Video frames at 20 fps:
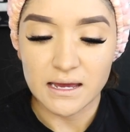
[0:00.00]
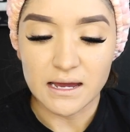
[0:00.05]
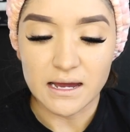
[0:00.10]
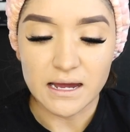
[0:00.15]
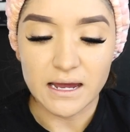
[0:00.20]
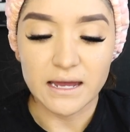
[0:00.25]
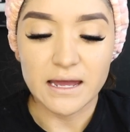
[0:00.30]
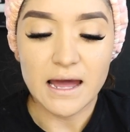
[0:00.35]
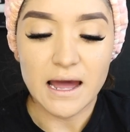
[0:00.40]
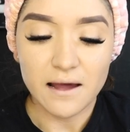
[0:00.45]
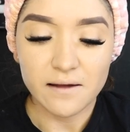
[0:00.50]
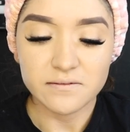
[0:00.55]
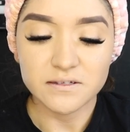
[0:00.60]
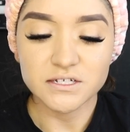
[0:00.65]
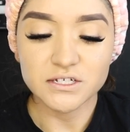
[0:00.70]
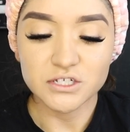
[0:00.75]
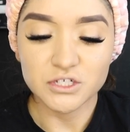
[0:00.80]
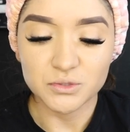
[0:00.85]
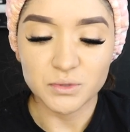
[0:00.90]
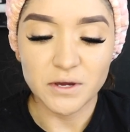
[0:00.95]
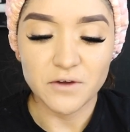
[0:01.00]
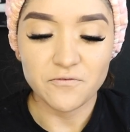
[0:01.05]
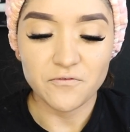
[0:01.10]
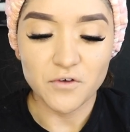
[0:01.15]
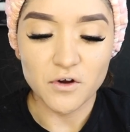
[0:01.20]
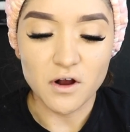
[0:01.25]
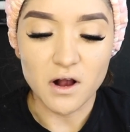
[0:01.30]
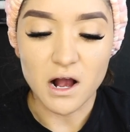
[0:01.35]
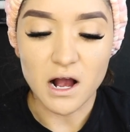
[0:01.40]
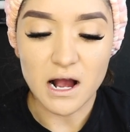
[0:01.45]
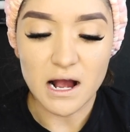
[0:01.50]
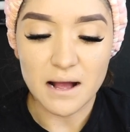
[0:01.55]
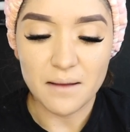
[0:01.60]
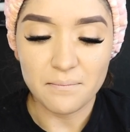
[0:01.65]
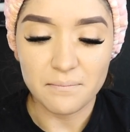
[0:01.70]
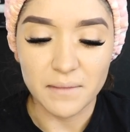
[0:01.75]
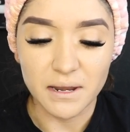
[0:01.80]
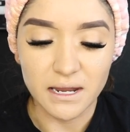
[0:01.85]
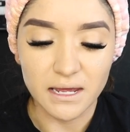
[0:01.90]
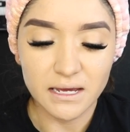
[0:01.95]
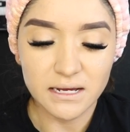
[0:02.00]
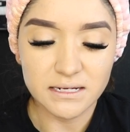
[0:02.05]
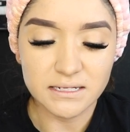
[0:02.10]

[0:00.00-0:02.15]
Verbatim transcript: I have to do it for a hot minute